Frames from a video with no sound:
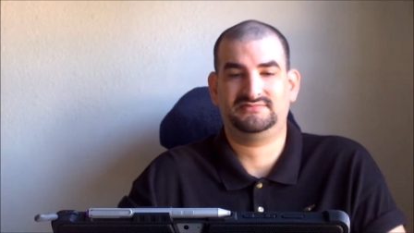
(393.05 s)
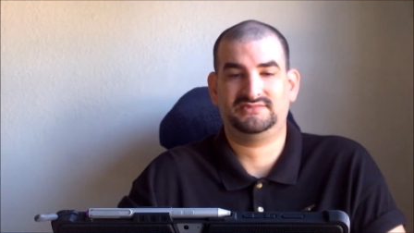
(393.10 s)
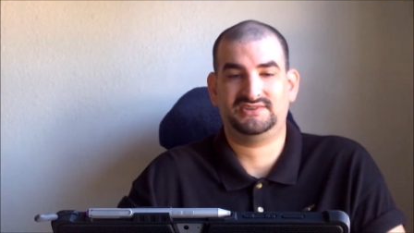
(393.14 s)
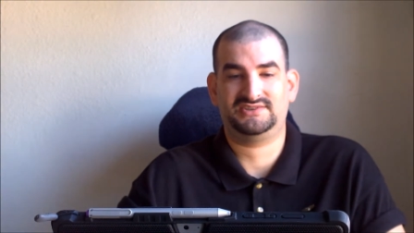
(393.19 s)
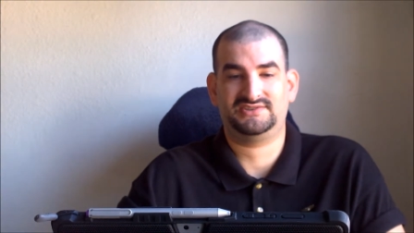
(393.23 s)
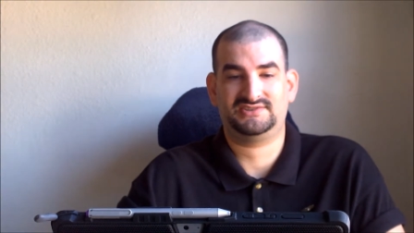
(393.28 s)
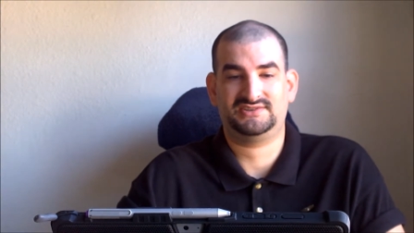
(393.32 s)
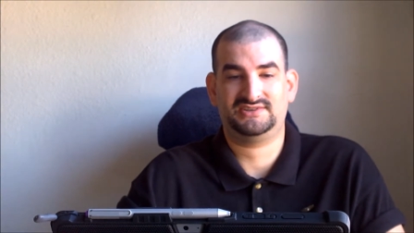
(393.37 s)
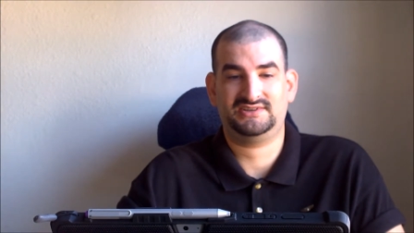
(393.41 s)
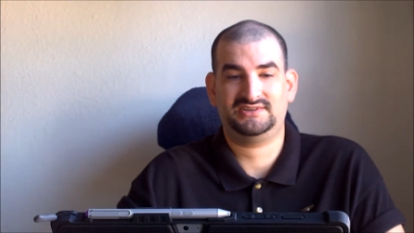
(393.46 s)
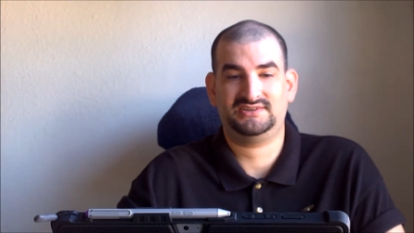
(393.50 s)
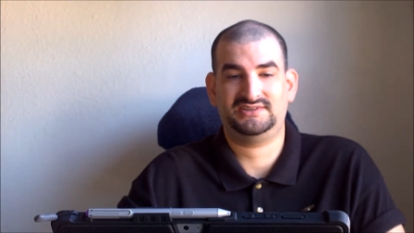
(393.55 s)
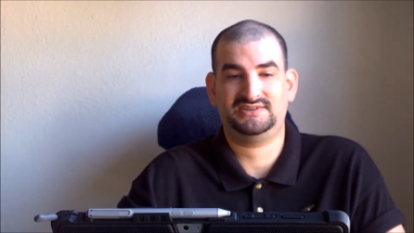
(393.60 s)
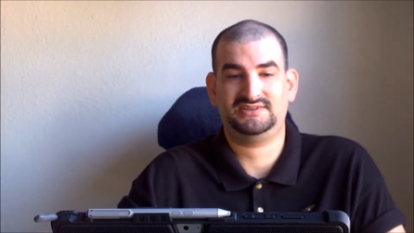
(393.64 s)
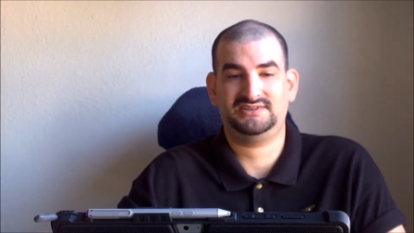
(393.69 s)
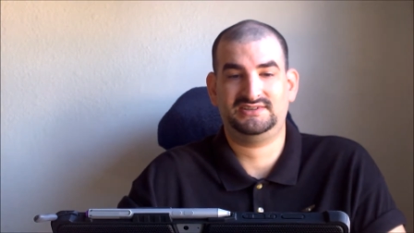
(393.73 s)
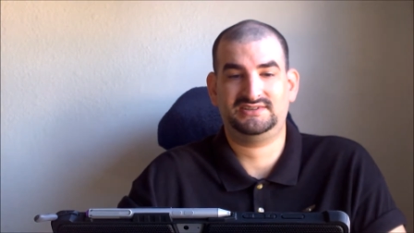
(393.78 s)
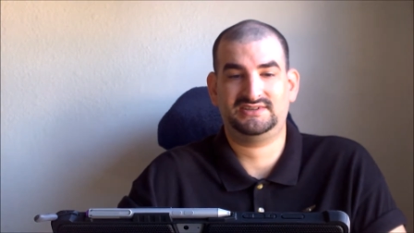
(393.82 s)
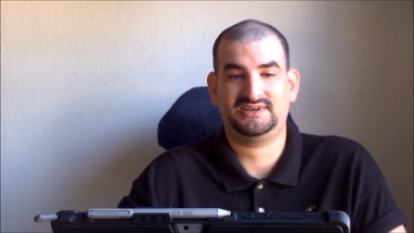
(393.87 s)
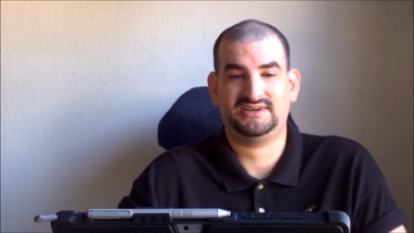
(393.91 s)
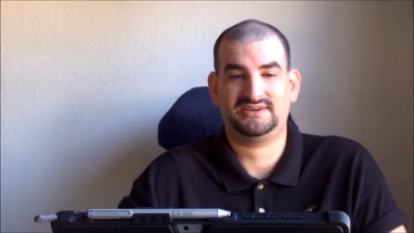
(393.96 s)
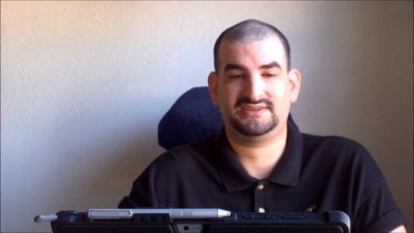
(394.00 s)
They said
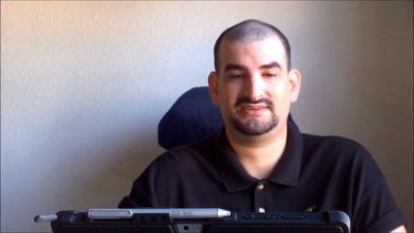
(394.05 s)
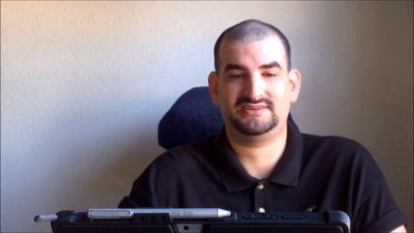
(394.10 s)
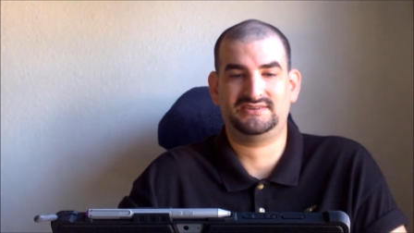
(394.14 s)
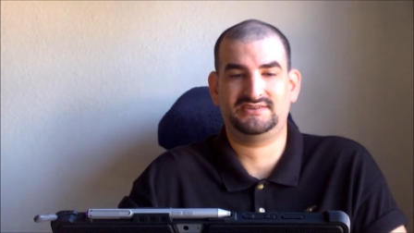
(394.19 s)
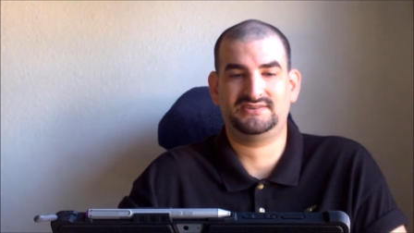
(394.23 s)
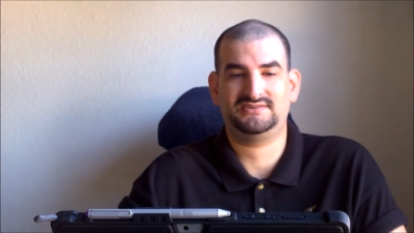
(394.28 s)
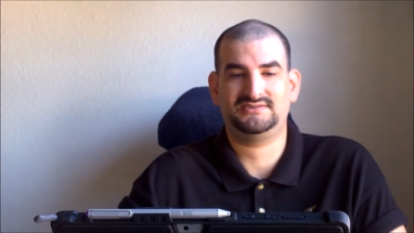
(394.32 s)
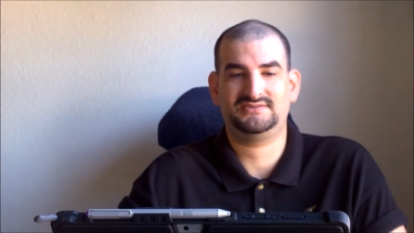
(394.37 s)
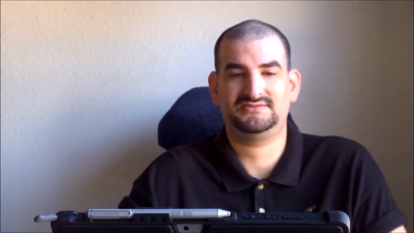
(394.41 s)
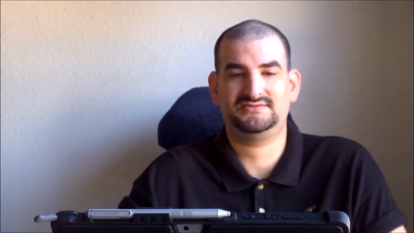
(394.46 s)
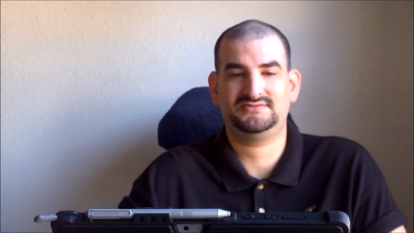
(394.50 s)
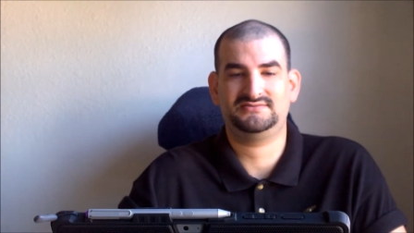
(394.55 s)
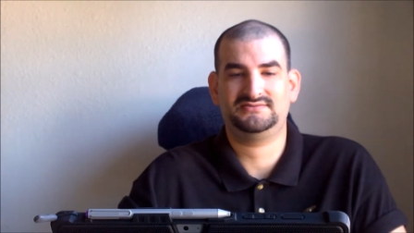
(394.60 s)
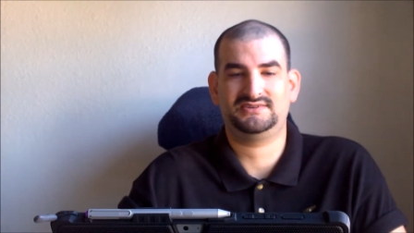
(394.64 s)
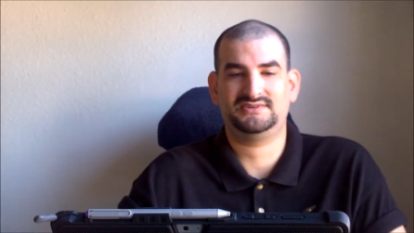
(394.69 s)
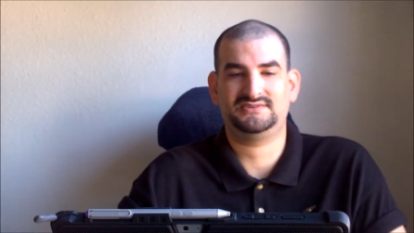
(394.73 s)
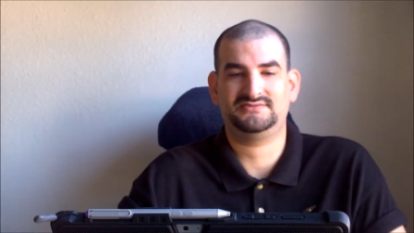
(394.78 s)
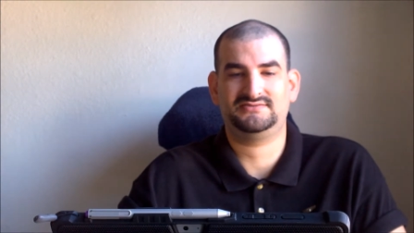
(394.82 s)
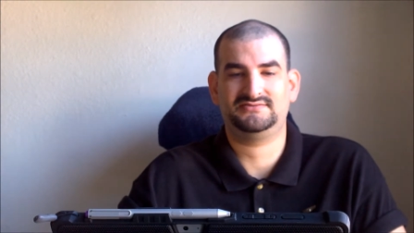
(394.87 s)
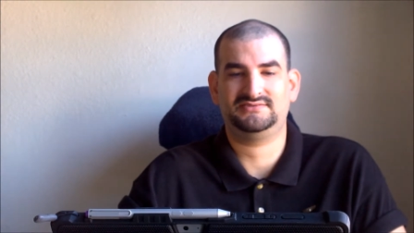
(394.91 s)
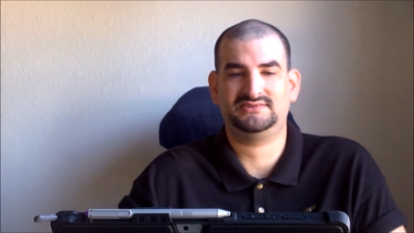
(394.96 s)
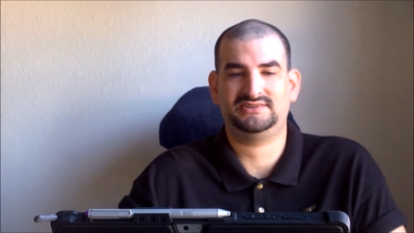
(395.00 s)
he had no
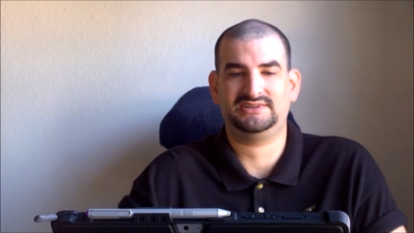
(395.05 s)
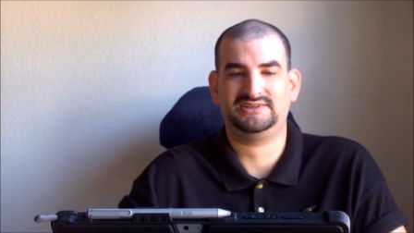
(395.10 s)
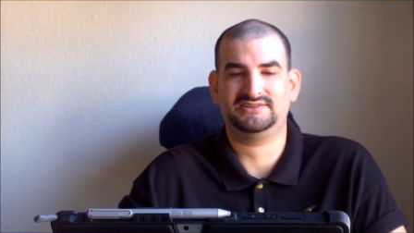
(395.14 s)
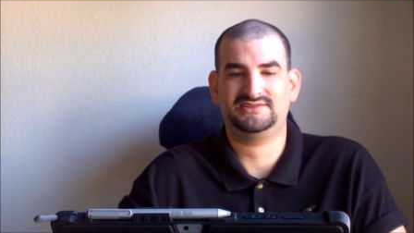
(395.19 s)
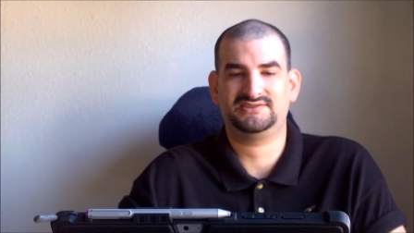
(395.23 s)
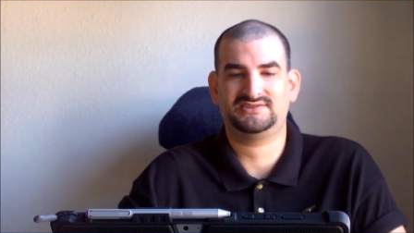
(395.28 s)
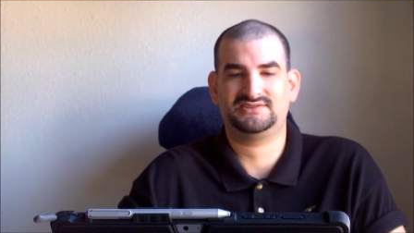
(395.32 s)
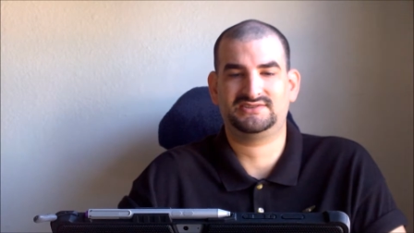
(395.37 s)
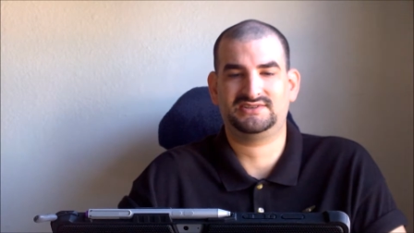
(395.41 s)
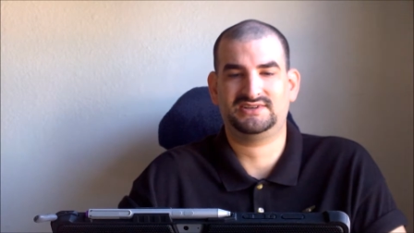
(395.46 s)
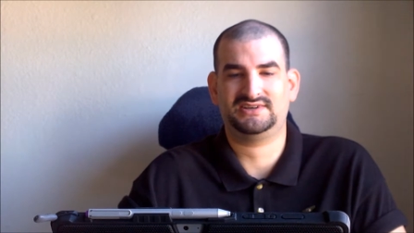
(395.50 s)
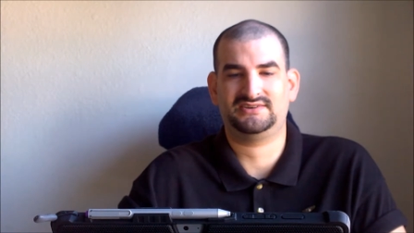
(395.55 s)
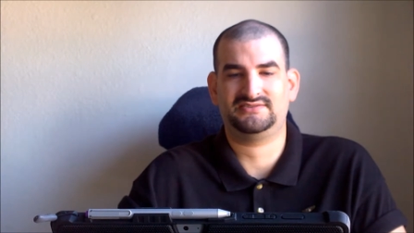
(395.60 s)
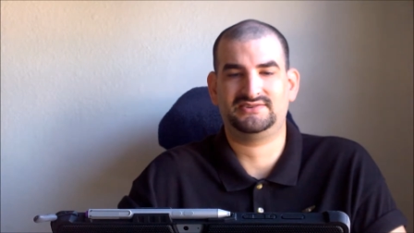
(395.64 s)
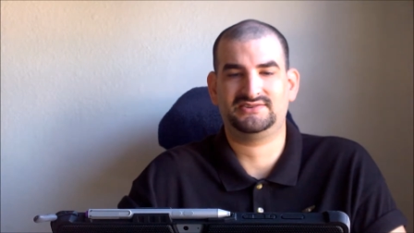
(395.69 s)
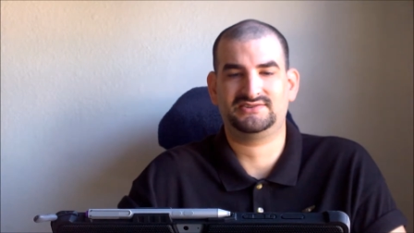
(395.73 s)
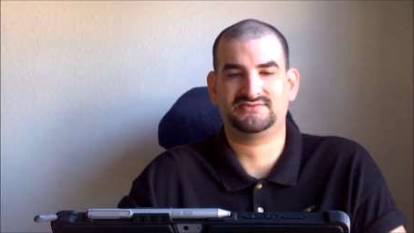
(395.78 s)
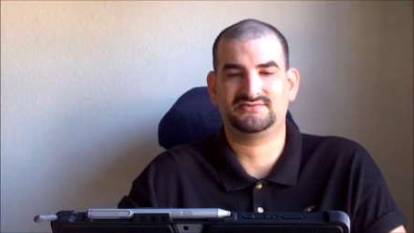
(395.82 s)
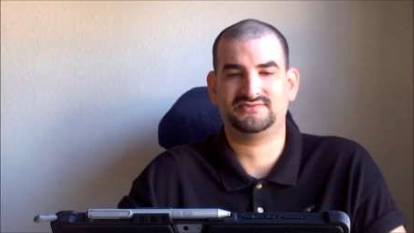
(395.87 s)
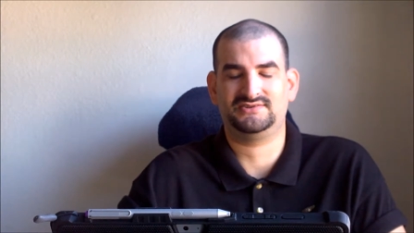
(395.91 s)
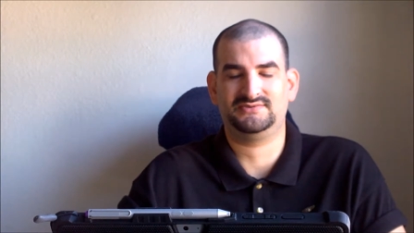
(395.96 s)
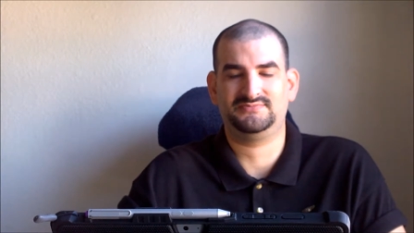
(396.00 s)
known links to
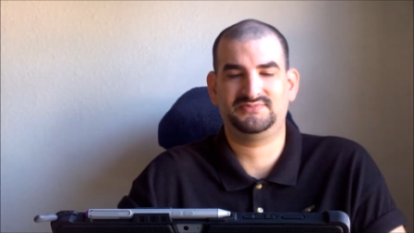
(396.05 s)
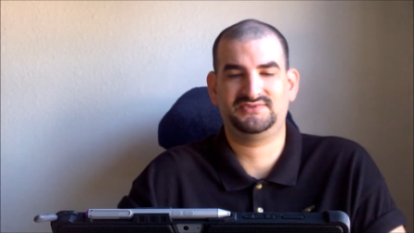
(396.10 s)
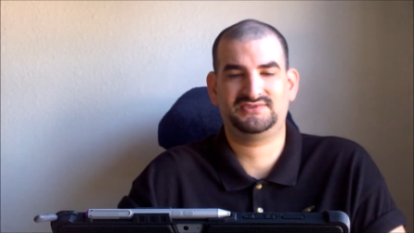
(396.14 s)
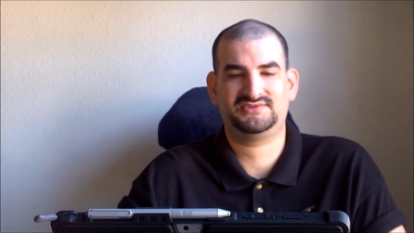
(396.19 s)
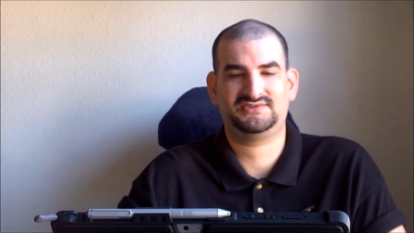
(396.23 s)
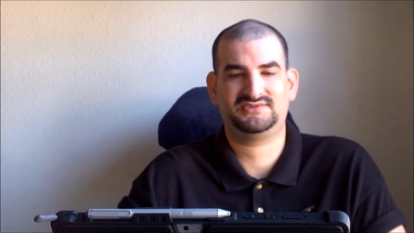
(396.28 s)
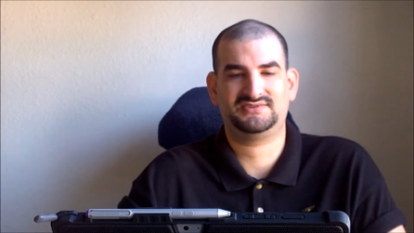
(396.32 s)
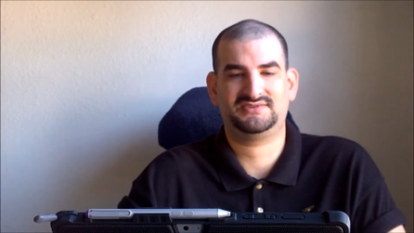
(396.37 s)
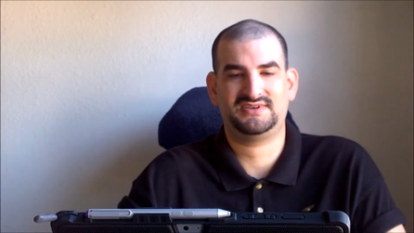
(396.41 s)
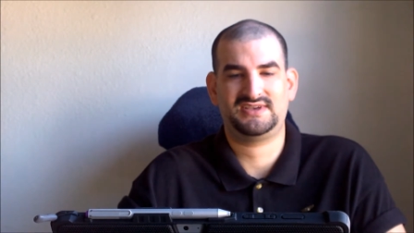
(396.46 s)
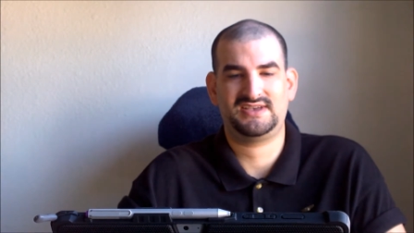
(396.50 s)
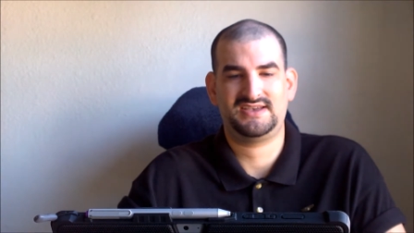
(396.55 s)
terrorist groups,